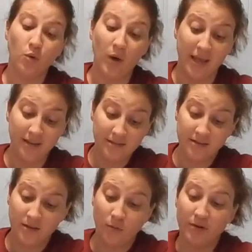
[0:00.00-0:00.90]

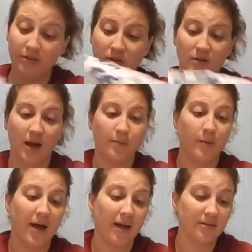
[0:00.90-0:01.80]
twins with diaper
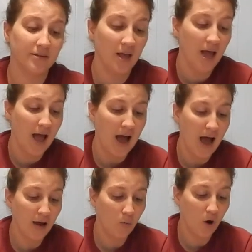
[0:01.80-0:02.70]
bags,
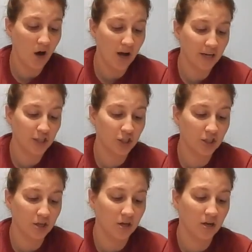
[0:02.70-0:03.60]
I
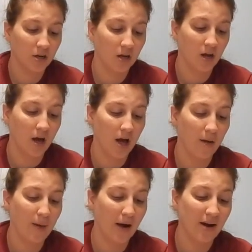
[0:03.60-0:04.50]
wash
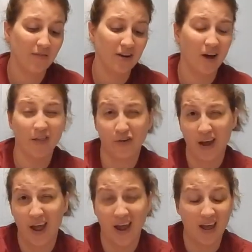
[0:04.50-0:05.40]
about every other
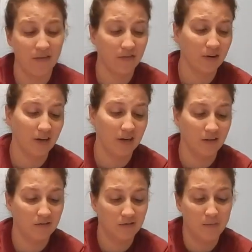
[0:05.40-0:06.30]
day,
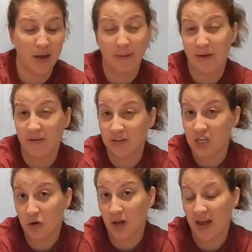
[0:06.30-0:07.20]
maybe every
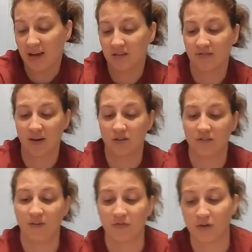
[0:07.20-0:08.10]
2 days if I
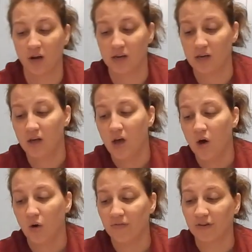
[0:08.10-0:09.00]
just feel froggy,
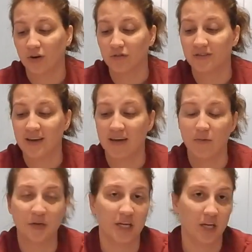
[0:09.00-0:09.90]
or if the girls didn't have a
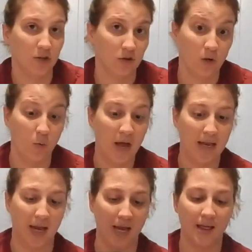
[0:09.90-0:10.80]
particularly wet
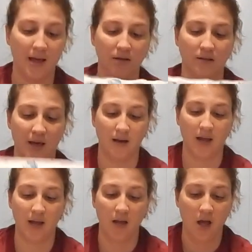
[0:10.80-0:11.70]
day that
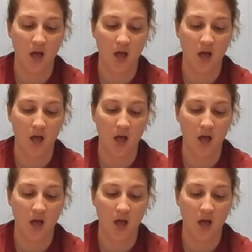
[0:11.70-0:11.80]
day.